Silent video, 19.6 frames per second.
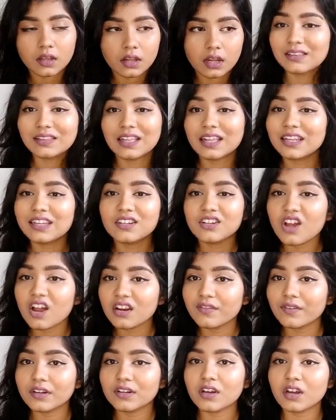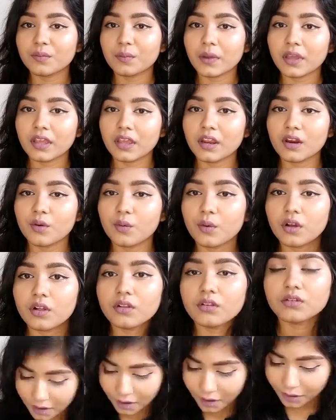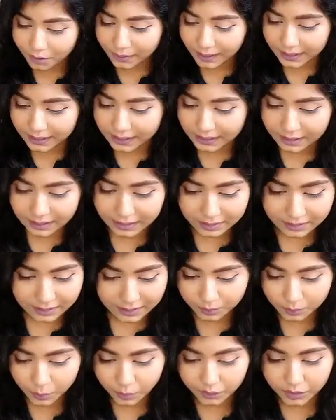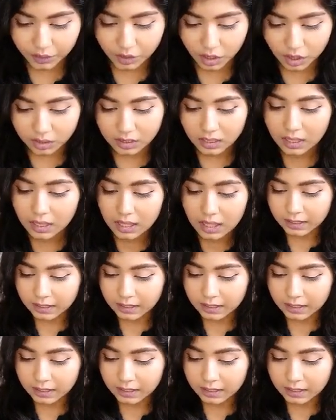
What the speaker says: And they did not even cut my hair well. Alright, moving on.